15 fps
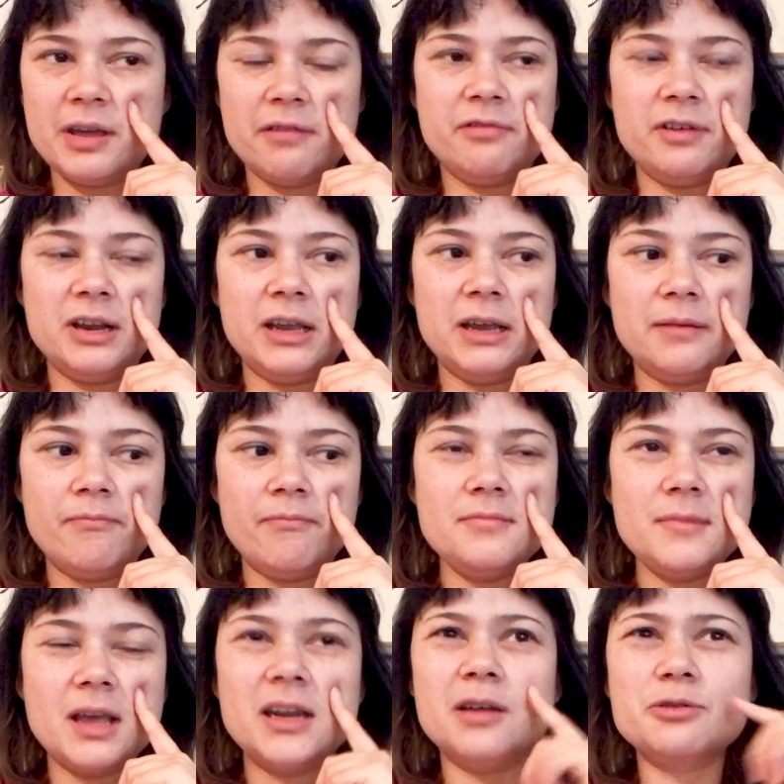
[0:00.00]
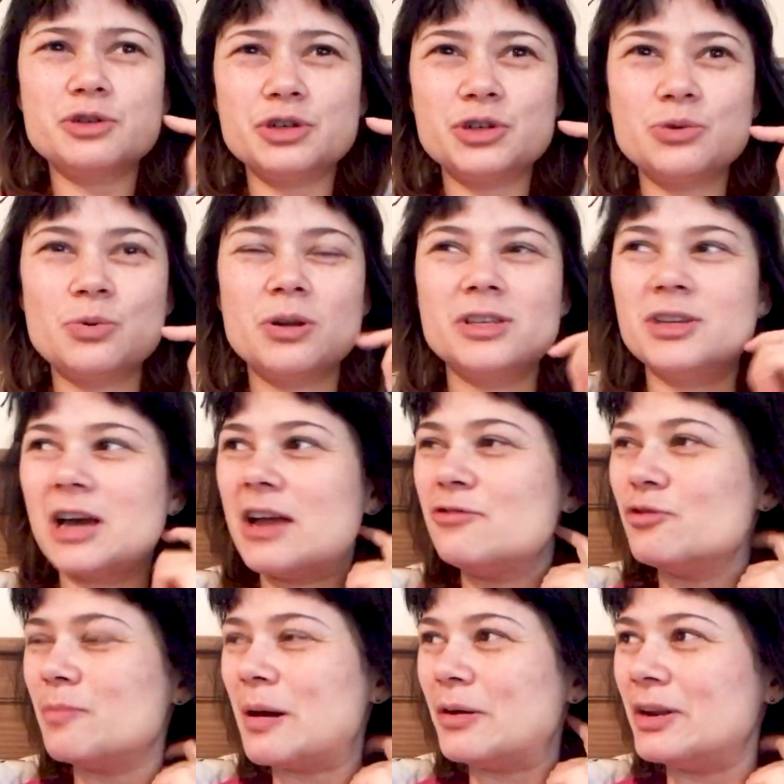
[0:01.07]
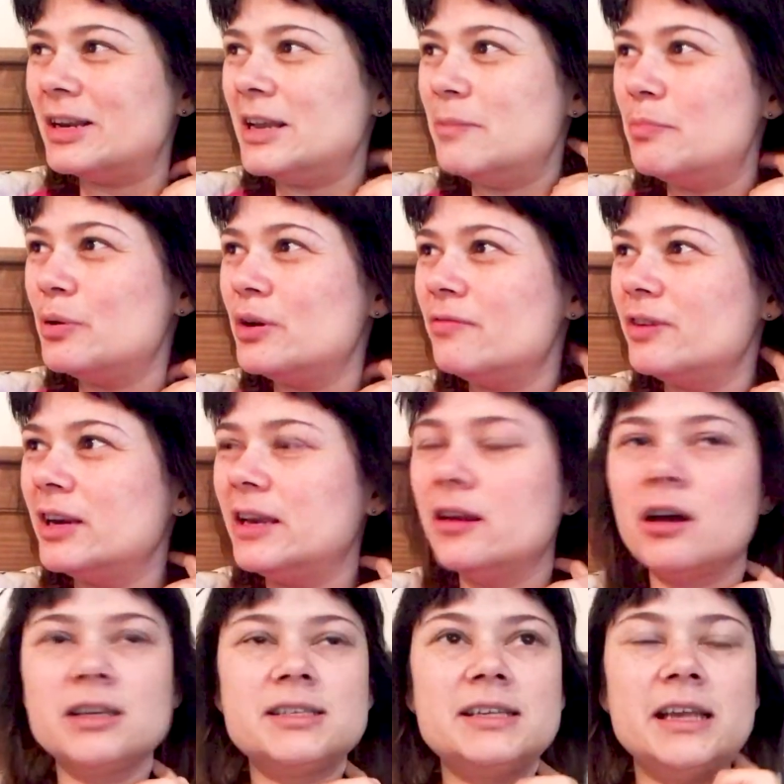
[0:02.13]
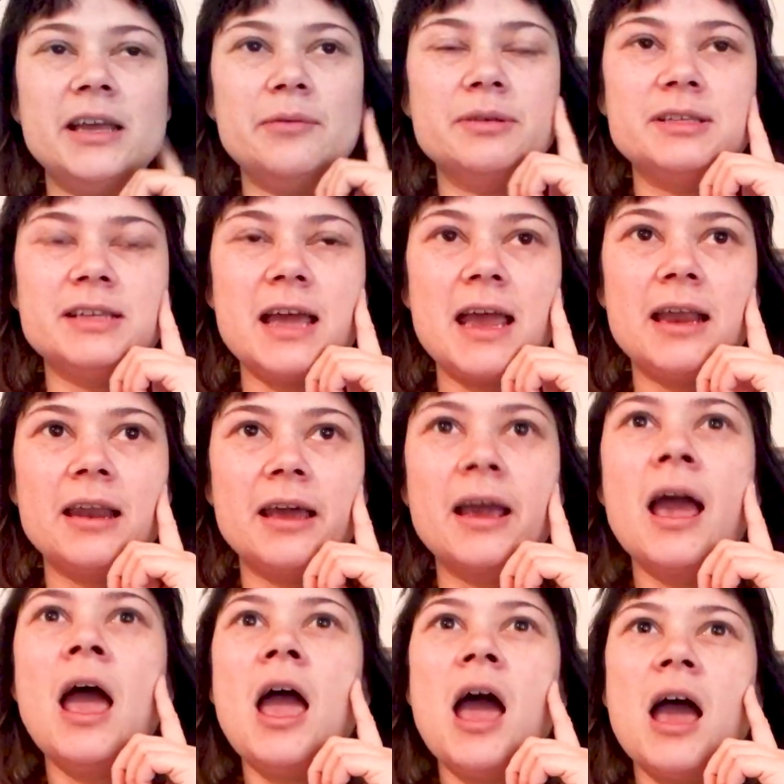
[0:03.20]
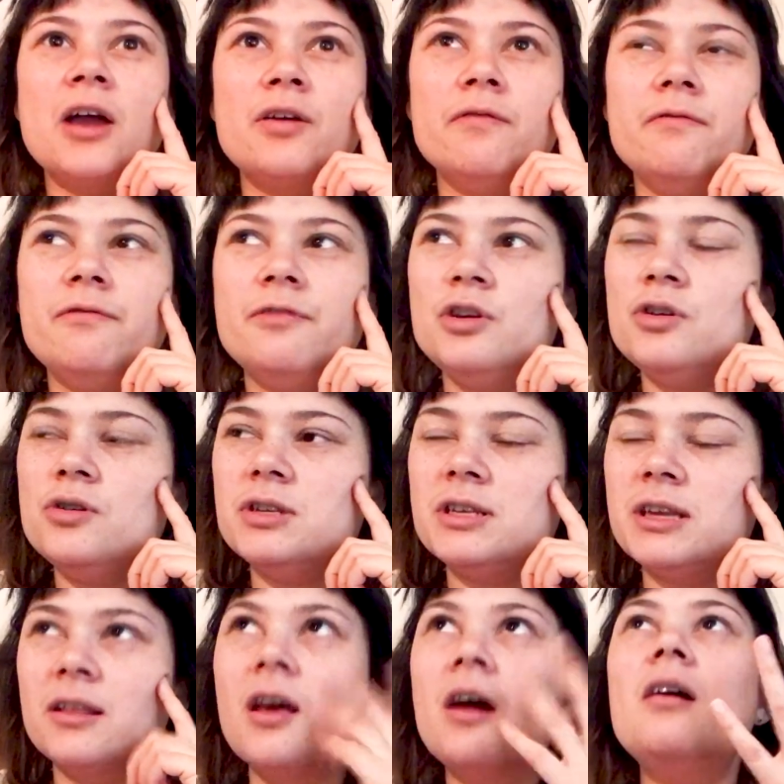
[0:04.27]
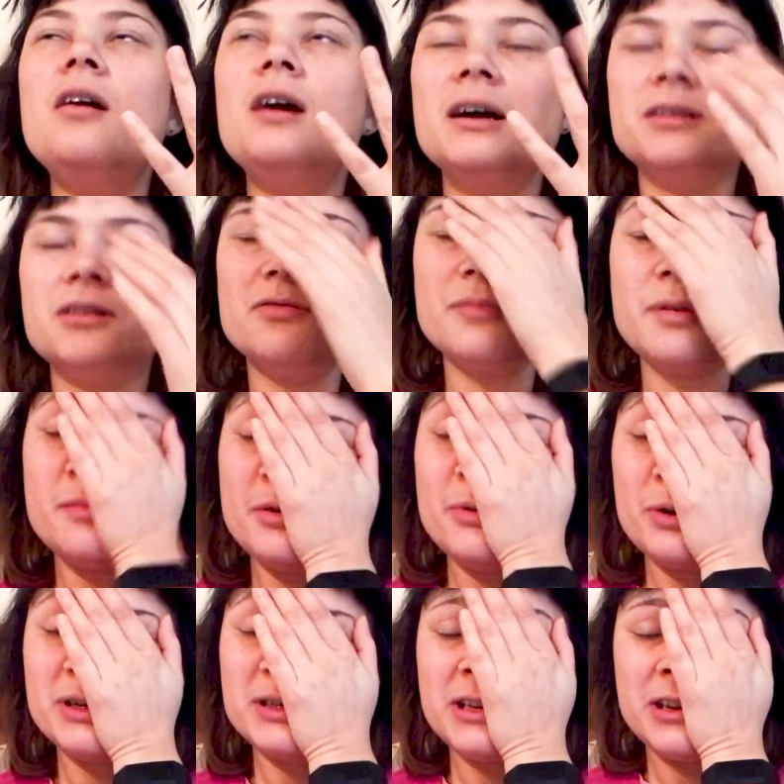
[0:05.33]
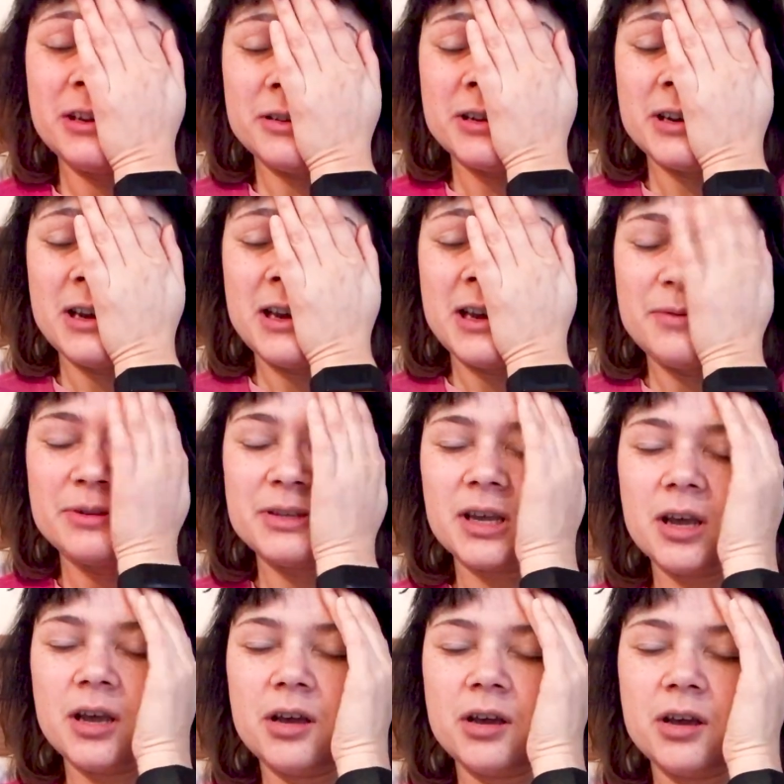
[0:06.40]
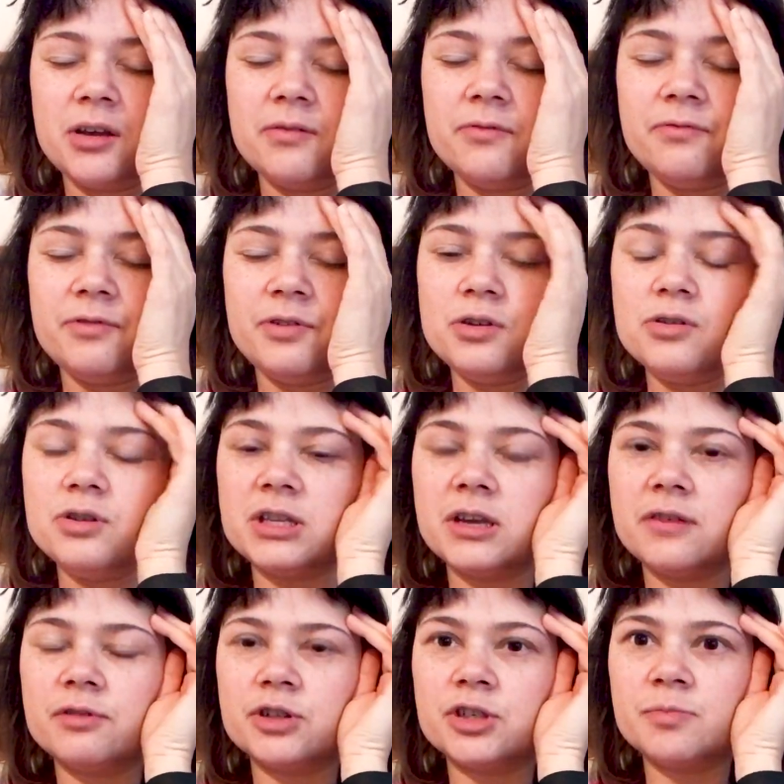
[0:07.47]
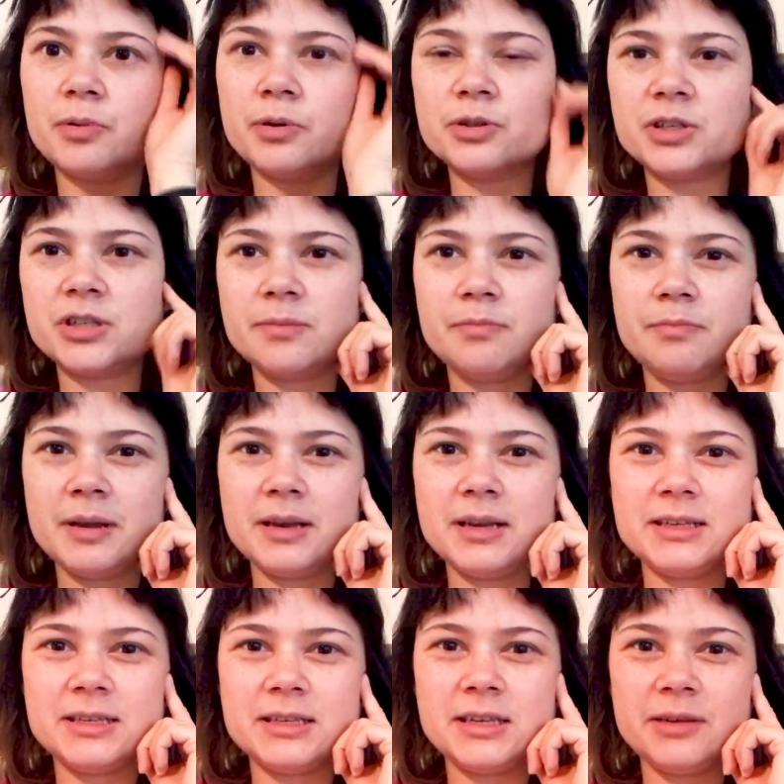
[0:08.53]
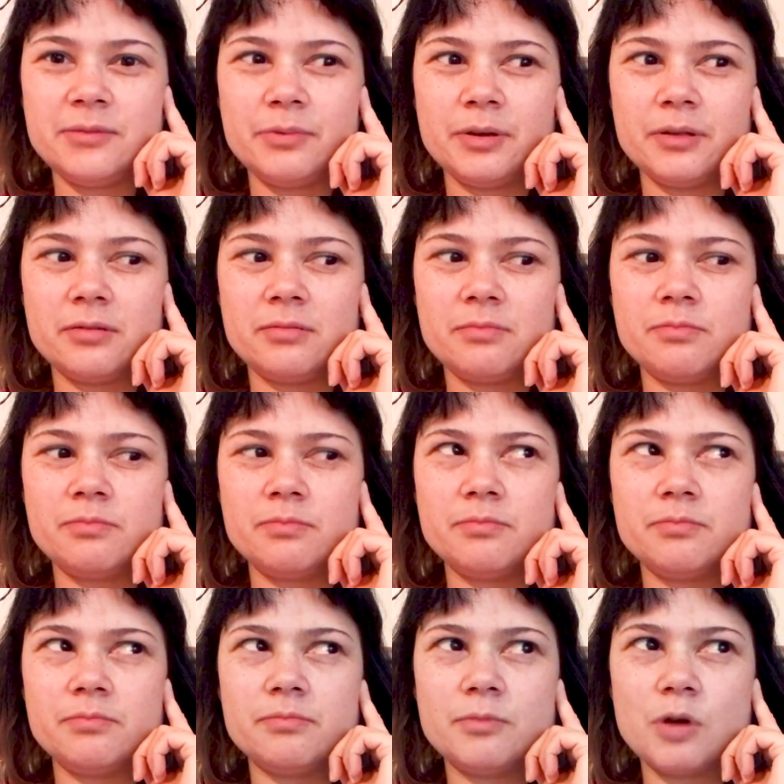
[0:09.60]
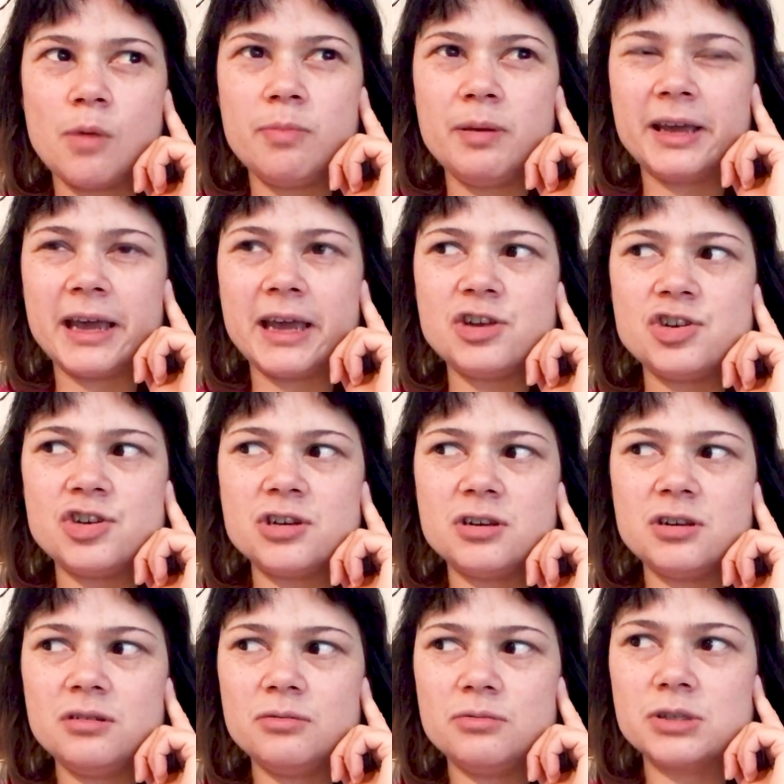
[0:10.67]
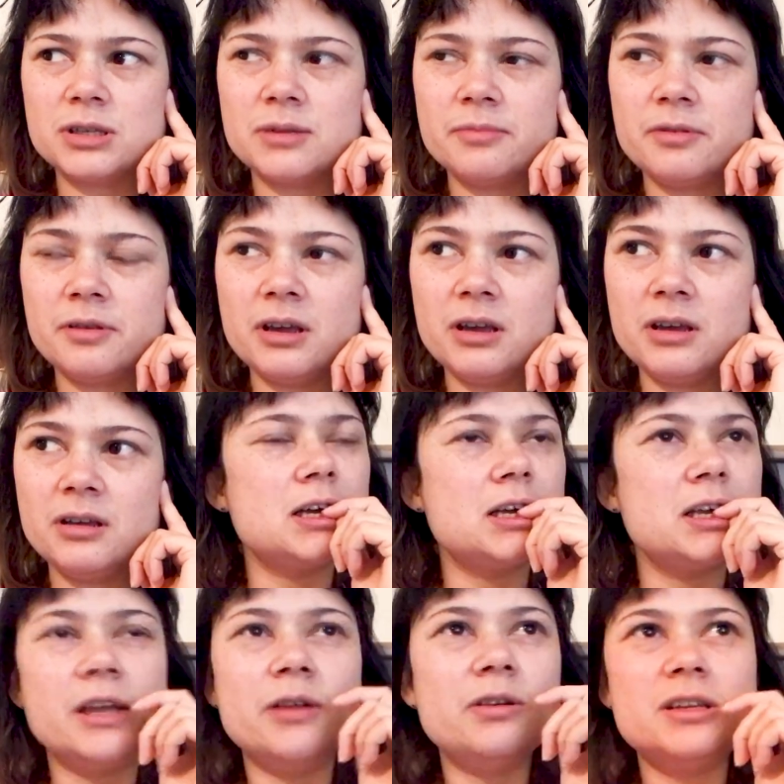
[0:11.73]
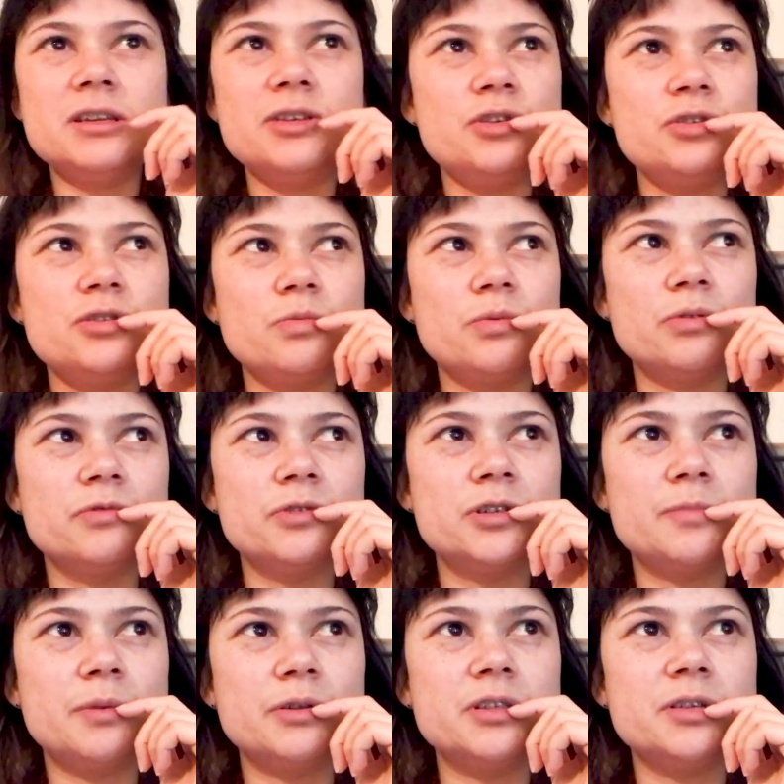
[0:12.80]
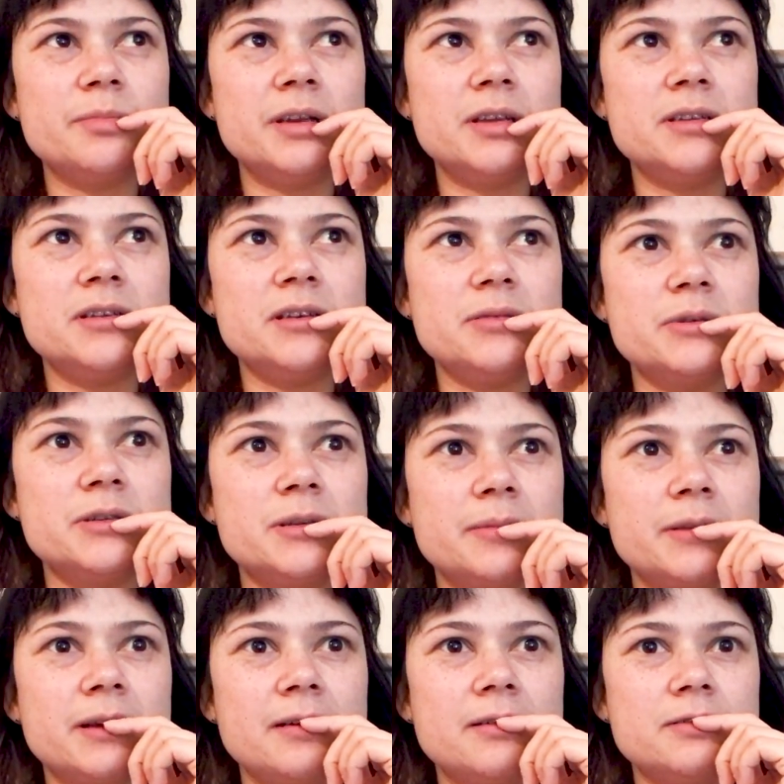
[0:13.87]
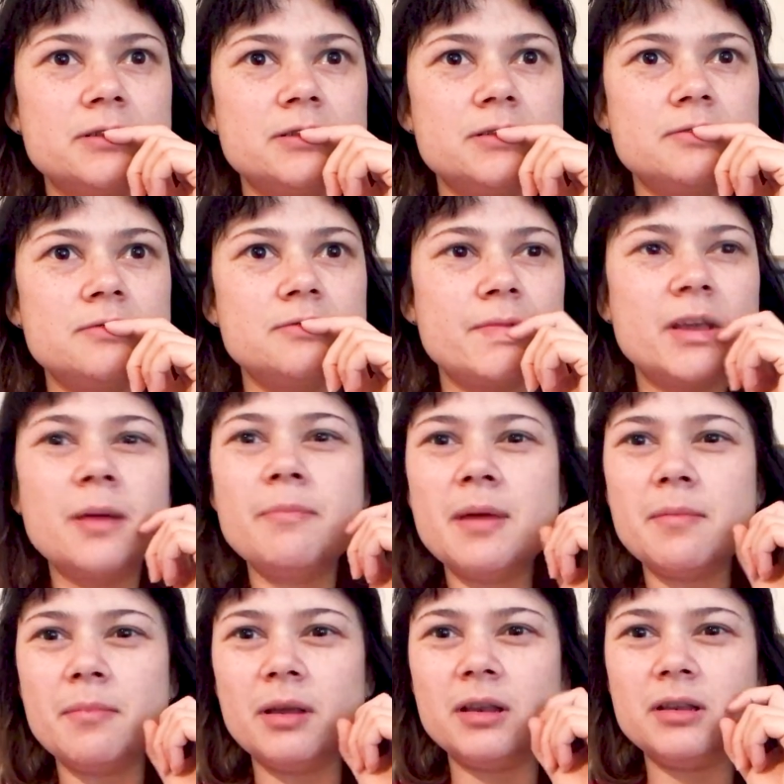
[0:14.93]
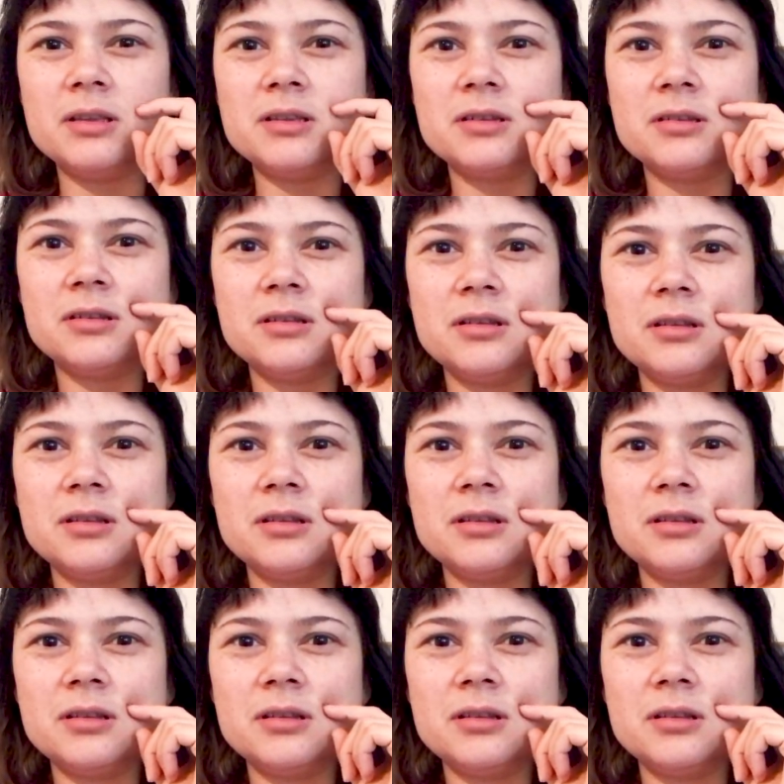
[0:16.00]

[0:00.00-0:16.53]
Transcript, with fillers: that feeling and I was just talking to Andrew about it, and he put it really nicely. He was saying, like, confusing, oh, I don't remember the words he used. He was confusing responsibility with obligation or something. He didn't use the word responsibility, it was something else. Commitment.